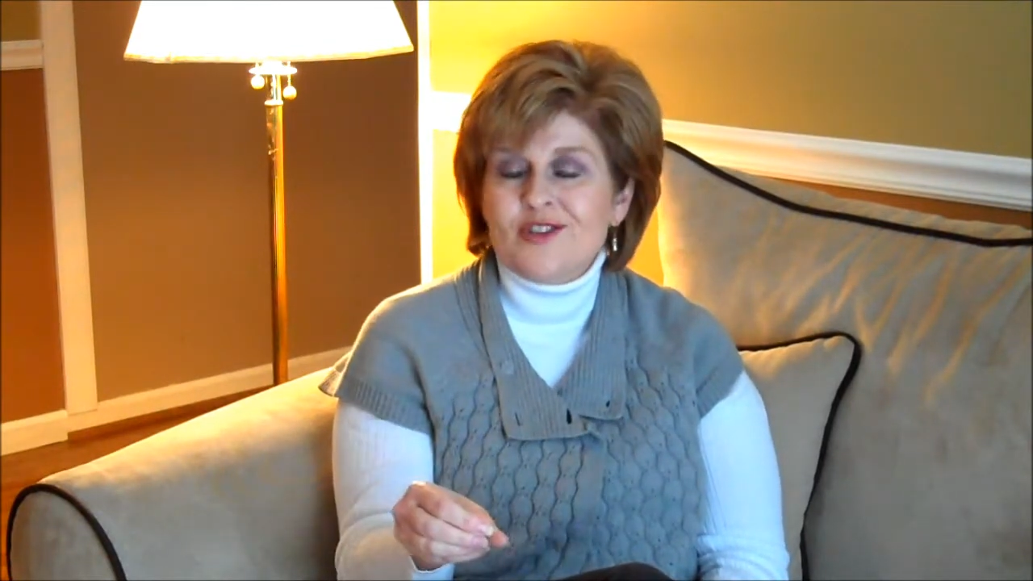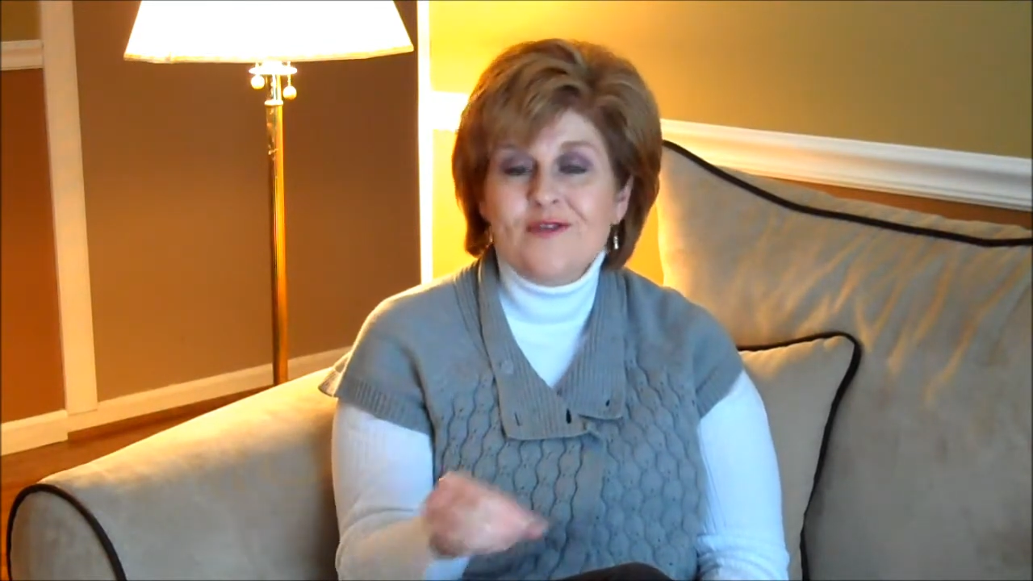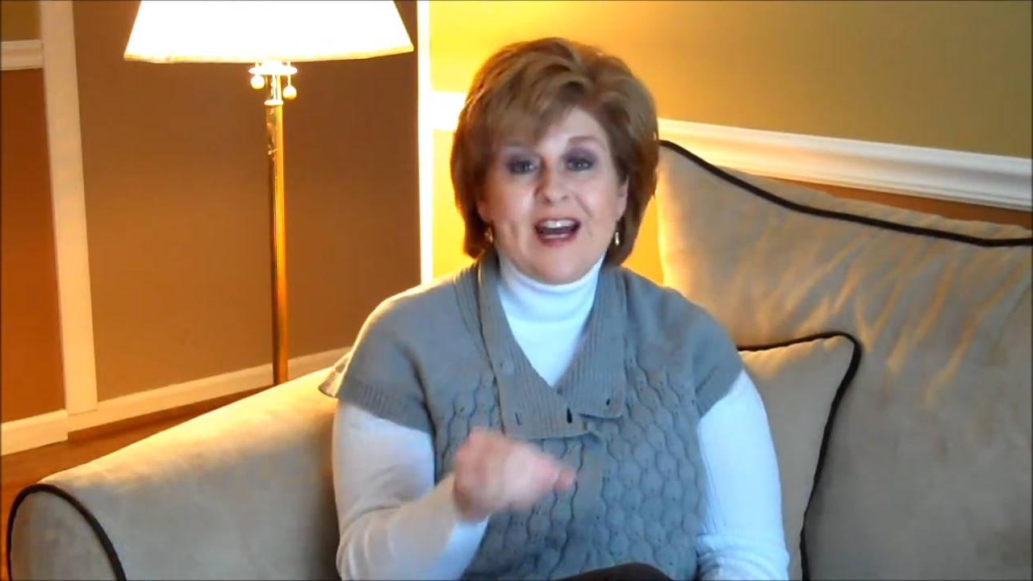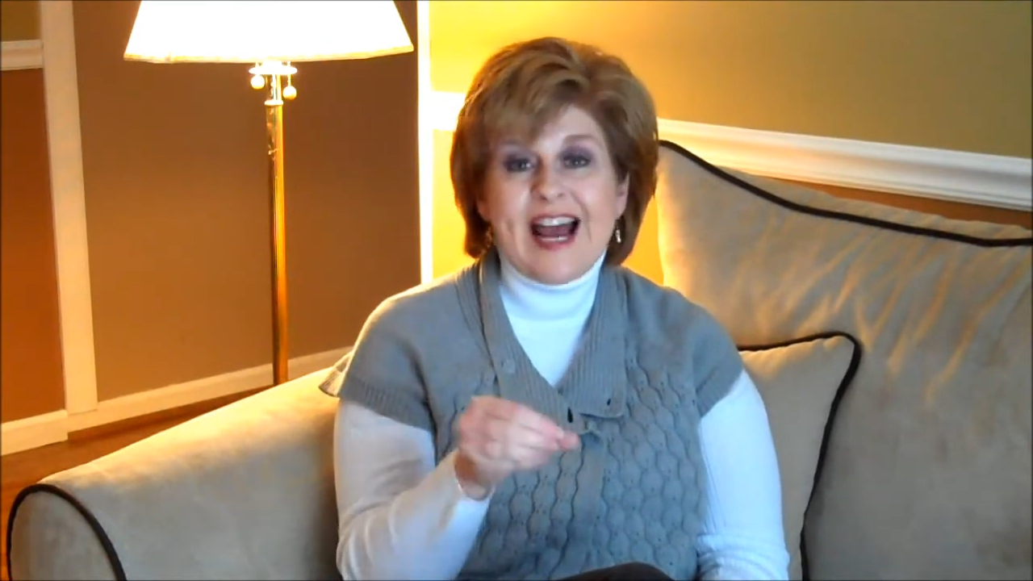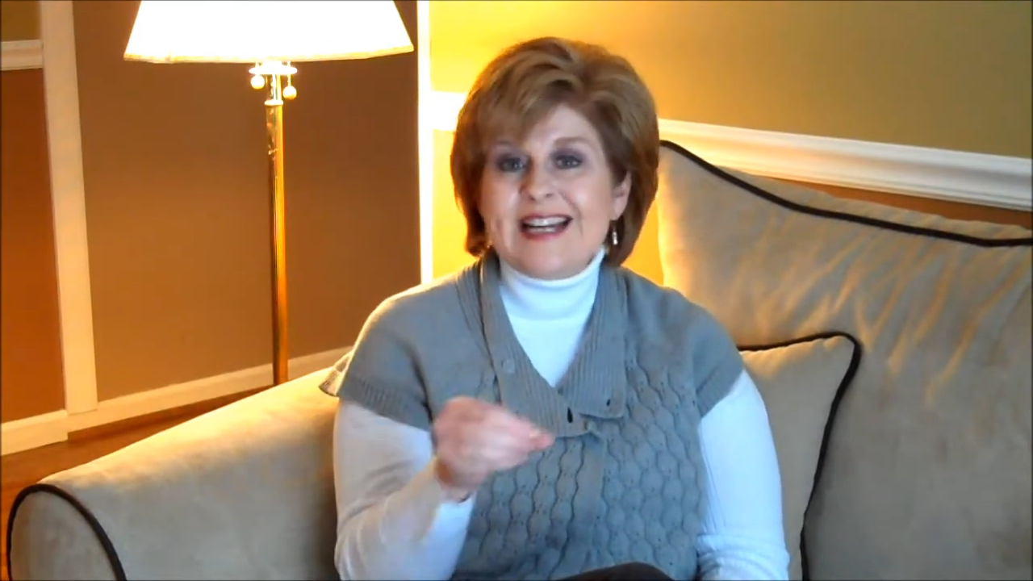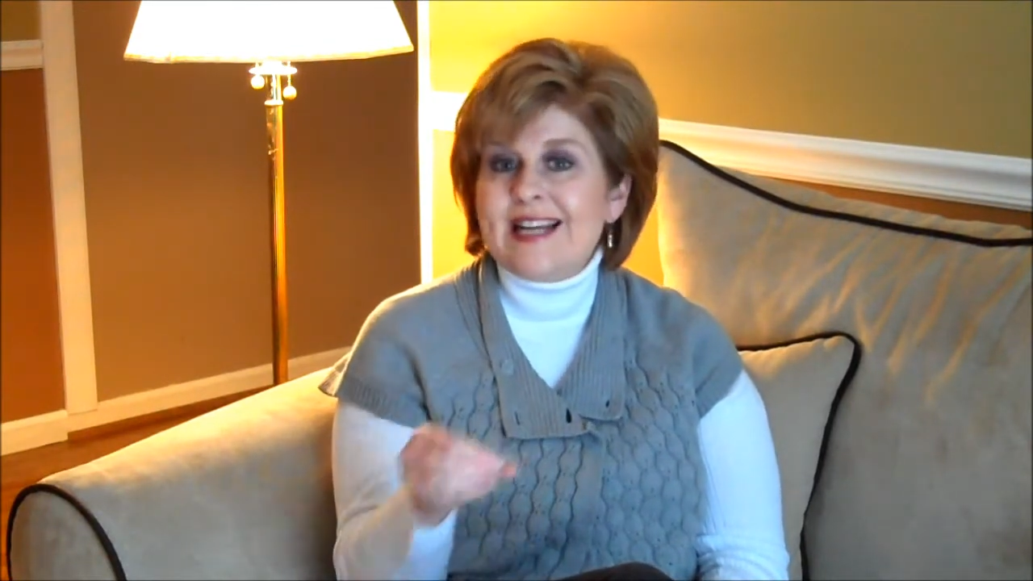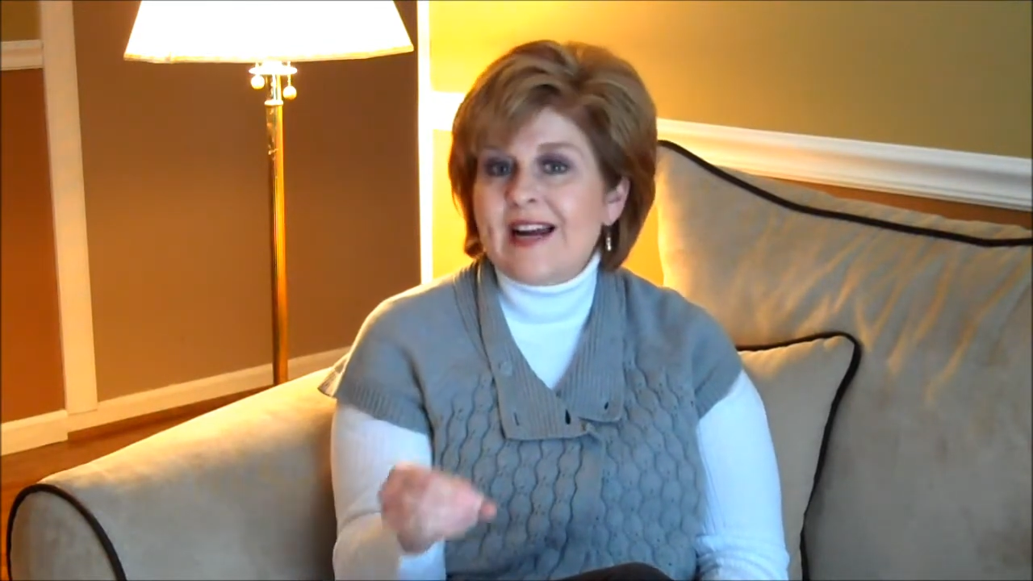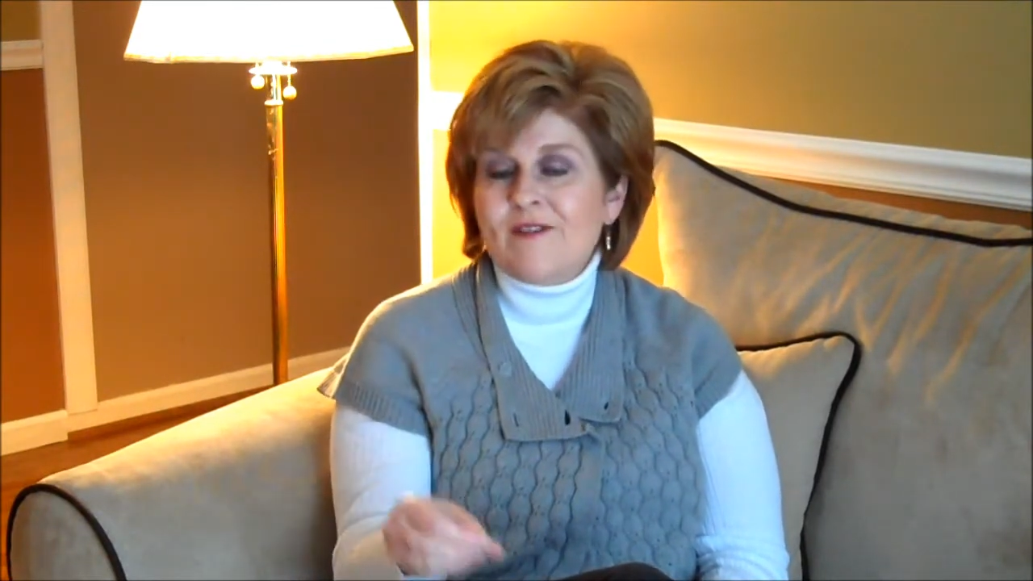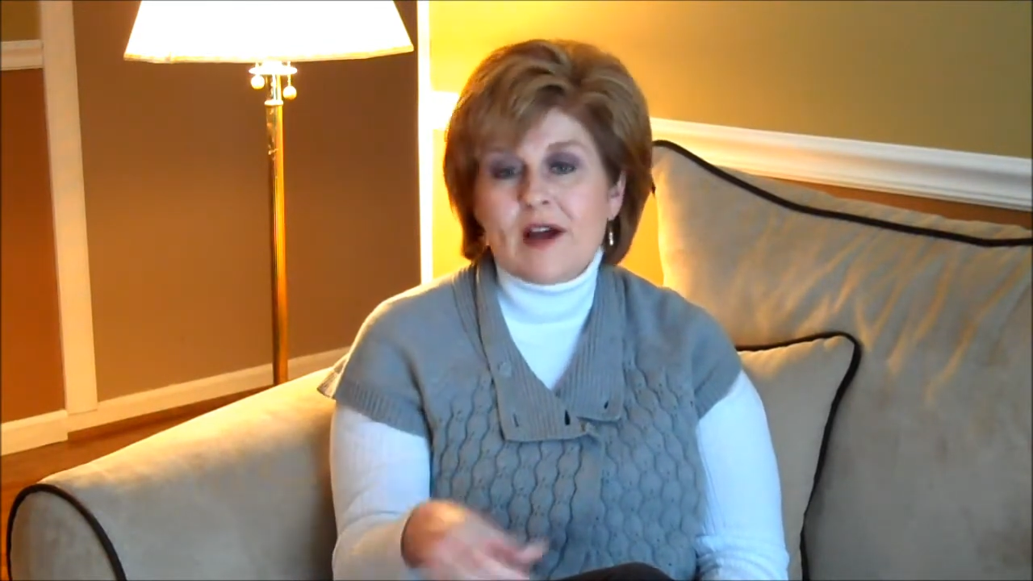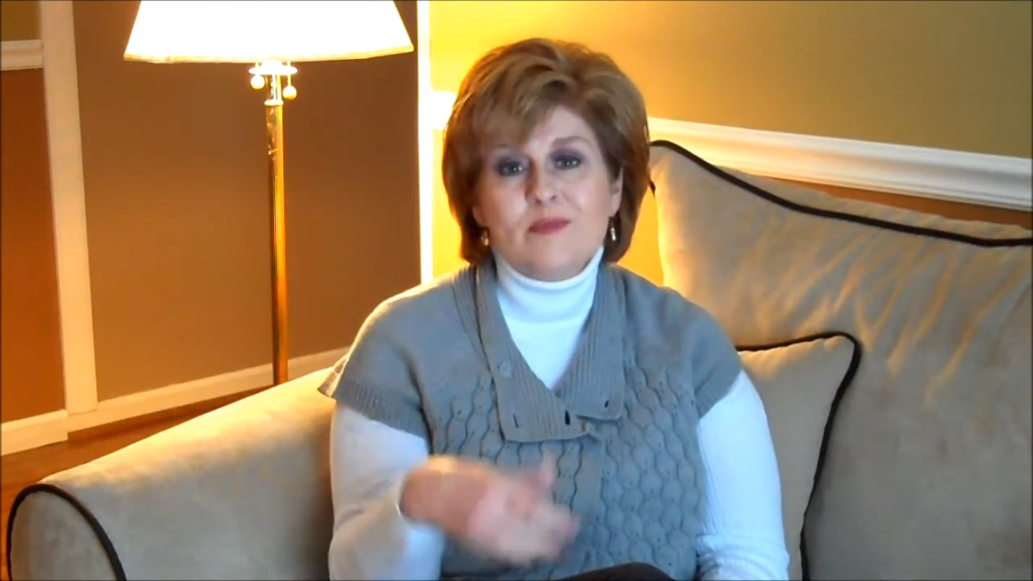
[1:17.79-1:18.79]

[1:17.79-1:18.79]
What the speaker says: You've got to identify them.